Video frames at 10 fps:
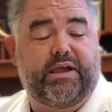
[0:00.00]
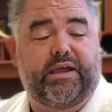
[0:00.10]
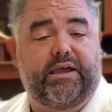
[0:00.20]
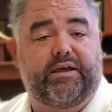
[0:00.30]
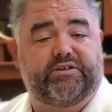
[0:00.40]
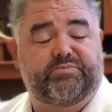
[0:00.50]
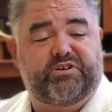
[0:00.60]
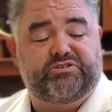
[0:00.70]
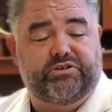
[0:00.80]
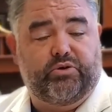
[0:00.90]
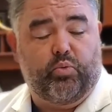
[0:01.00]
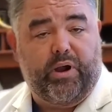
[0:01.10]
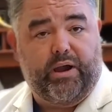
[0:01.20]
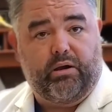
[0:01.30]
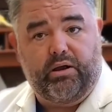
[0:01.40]
And especially the
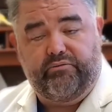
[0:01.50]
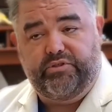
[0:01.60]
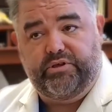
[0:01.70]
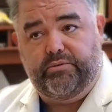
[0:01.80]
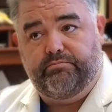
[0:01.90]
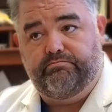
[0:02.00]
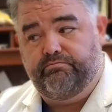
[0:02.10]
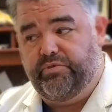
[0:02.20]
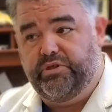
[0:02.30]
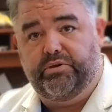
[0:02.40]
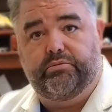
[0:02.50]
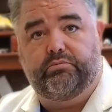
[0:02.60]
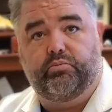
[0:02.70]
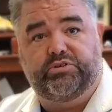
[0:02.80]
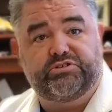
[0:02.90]
wear of the
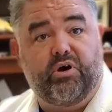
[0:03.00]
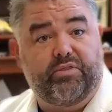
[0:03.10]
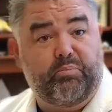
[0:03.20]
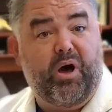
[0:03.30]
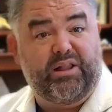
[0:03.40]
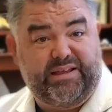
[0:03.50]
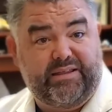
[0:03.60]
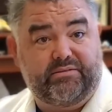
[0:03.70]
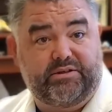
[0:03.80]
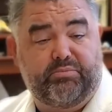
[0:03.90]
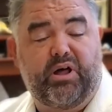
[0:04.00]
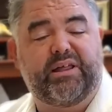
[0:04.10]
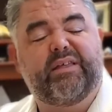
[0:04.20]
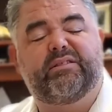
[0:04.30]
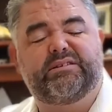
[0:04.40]
what's called the polyethylene.
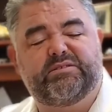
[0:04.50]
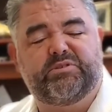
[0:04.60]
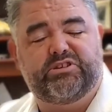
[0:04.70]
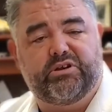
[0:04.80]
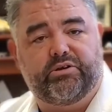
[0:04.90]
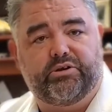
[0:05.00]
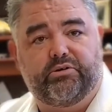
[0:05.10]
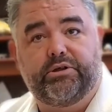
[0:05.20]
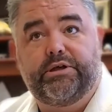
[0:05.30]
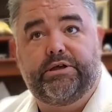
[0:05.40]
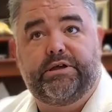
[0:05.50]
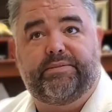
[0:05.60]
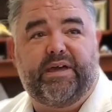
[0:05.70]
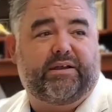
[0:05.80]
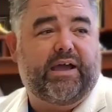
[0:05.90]
Polyethylene is a material
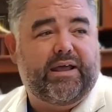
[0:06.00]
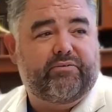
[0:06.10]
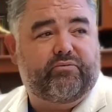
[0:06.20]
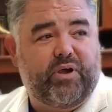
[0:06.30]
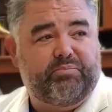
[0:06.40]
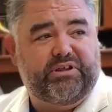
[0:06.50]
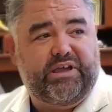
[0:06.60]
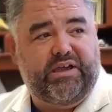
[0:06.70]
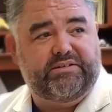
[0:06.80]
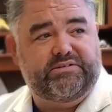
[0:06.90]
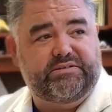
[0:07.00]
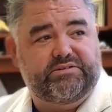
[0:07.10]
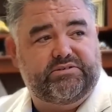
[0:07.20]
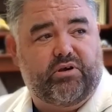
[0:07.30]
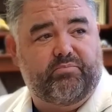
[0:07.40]
that kind of replicates,
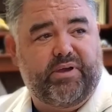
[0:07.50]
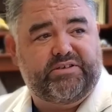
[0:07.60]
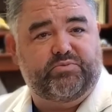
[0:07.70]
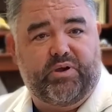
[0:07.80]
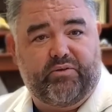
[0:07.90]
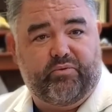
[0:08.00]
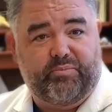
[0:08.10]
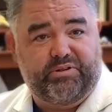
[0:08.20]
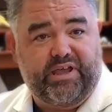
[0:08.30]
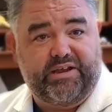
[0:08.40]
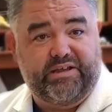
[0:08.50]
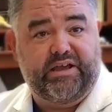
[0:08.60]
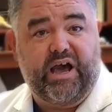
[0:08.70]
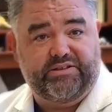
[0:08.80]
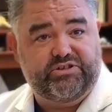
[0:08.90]
it's best way of replicating
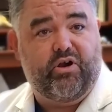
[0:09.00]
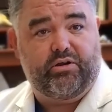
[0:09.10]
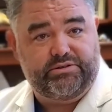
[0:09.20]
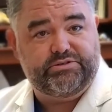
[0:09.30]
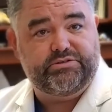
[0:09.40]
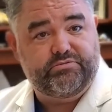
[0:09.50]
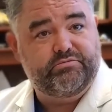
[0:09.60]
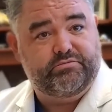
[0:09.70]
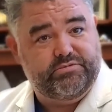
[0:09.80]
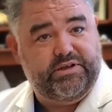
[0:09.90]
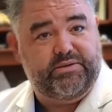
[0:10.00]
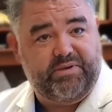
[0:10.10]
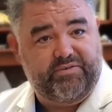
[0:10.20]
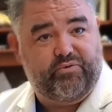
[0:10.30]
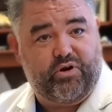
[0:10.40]
God's cartilage that he
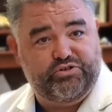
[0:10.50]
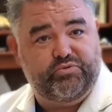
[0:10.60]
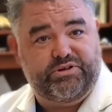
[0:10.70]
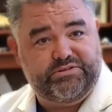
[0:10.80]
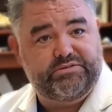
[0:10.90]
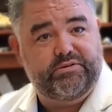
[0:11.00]
made for our joints.